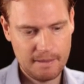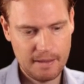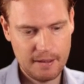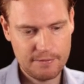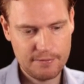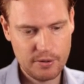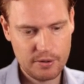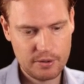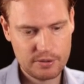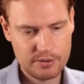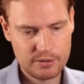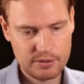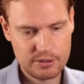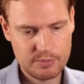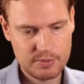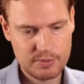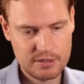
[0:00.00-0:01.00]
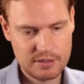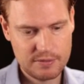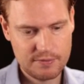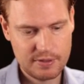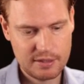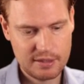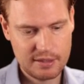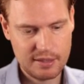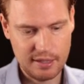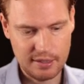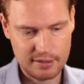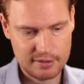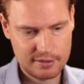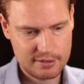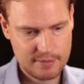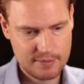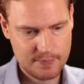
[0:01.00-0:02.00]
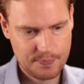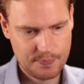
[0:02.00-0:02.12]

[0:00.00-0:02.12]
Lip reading: I focus on specific things.